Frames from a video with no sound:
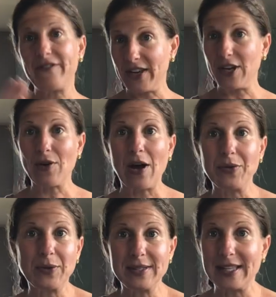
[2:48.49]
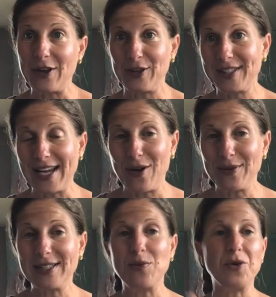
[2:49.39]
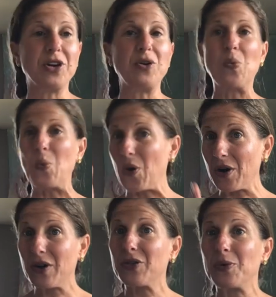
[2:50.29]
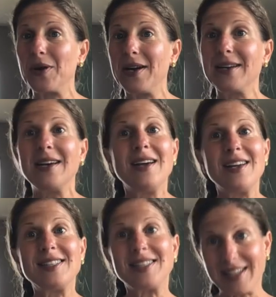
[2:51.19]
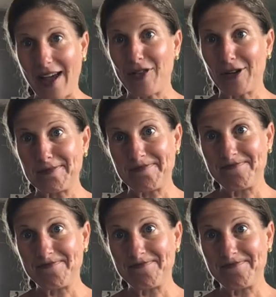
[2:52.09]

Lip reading: figure out those letter sounds and we're going to work through it together.